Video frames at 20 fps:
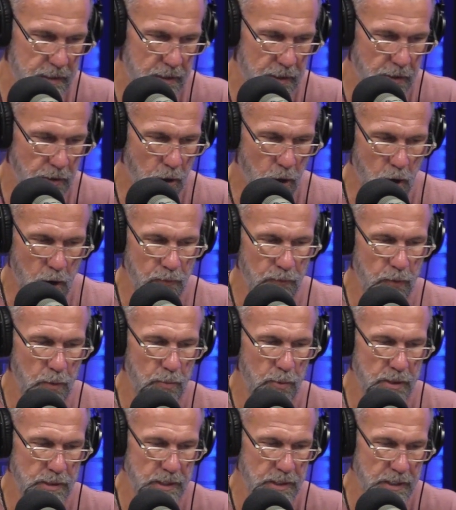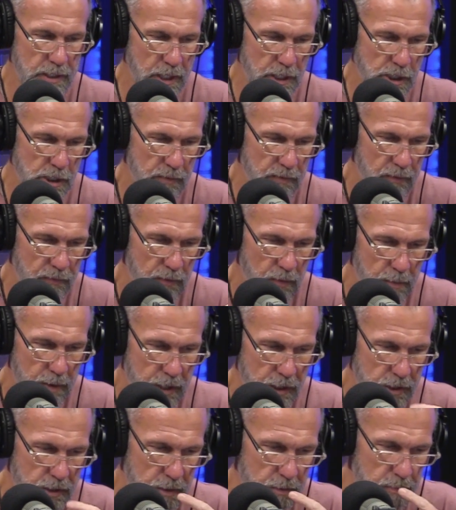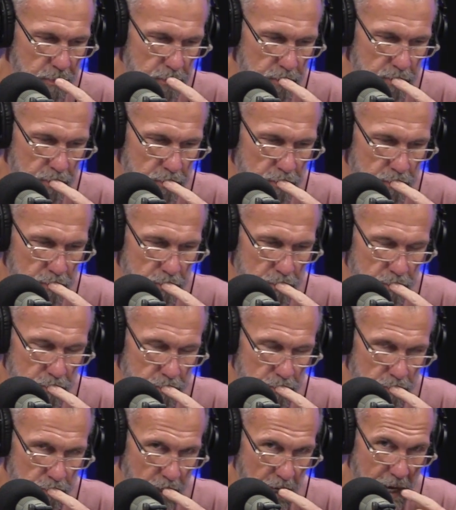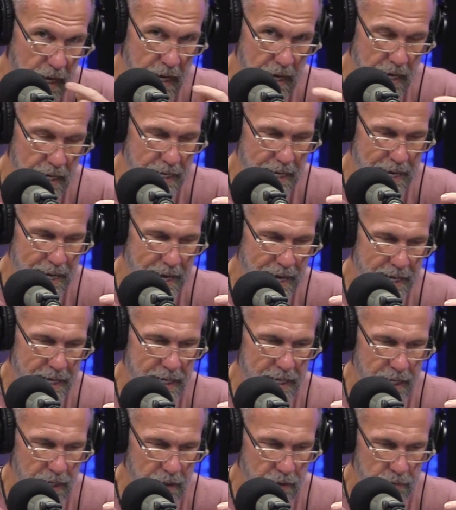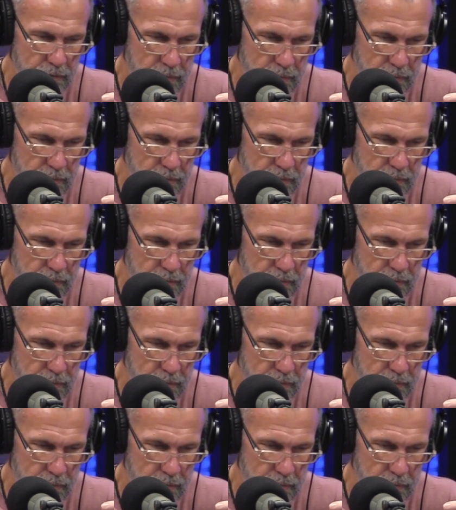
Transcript: and artful presentation of information, and editing.